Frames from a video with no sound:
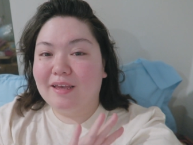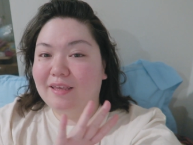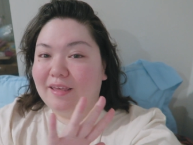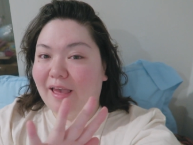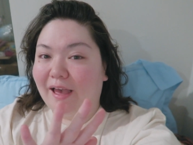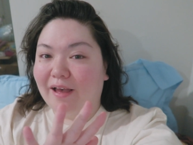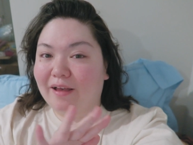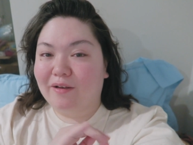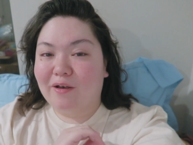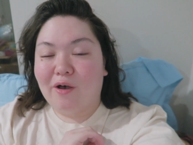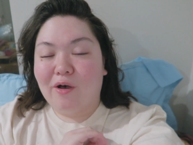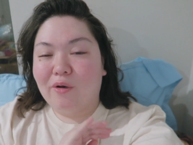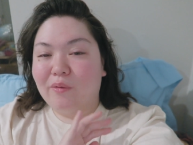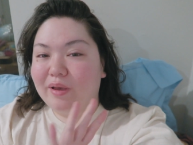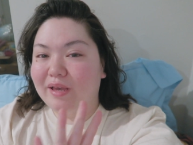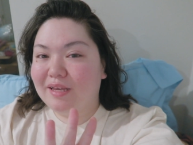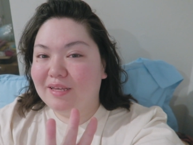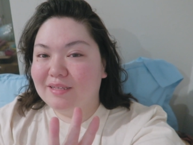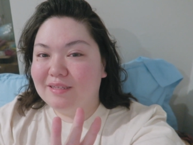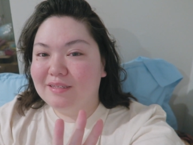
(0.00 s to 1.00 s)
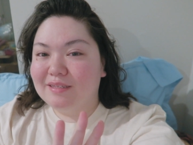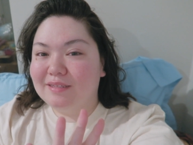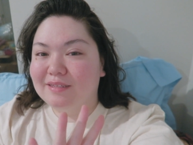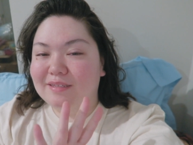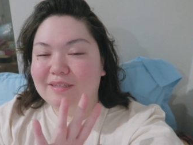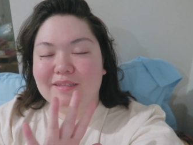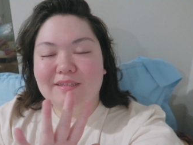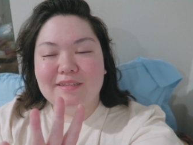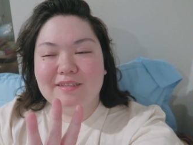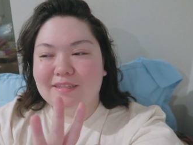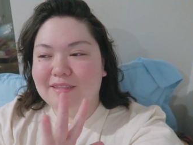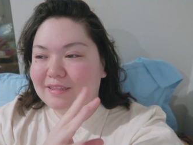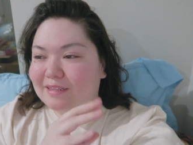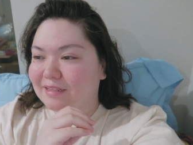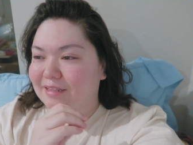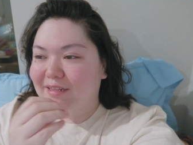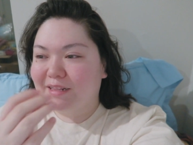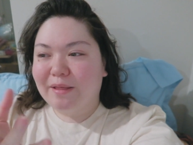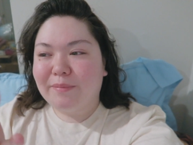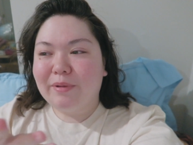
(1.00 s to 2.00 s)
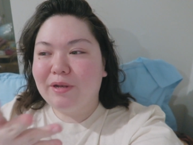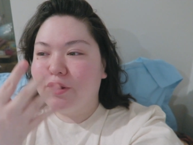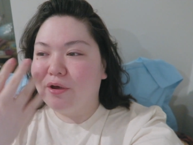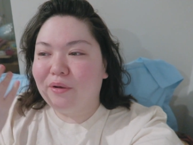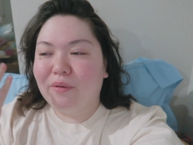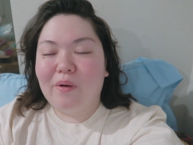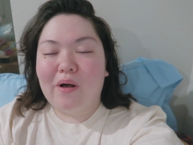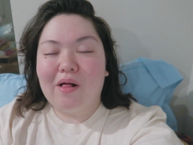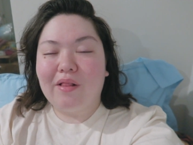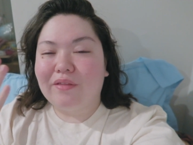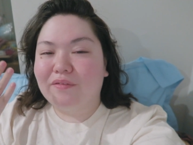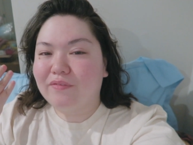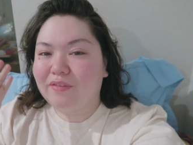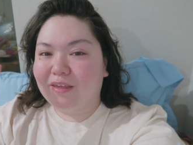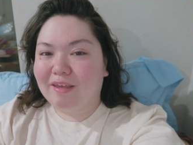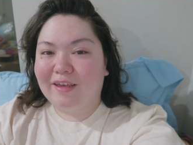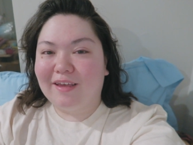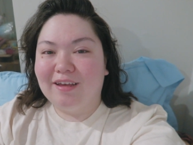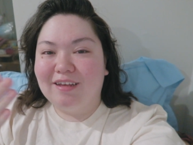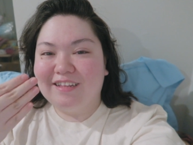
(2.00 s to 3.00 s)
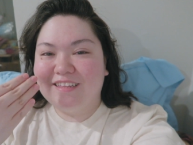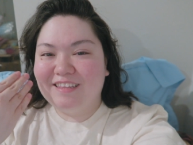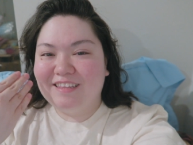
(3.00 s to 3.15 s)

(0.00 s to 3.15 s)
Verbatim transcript: yeah always let me know all of the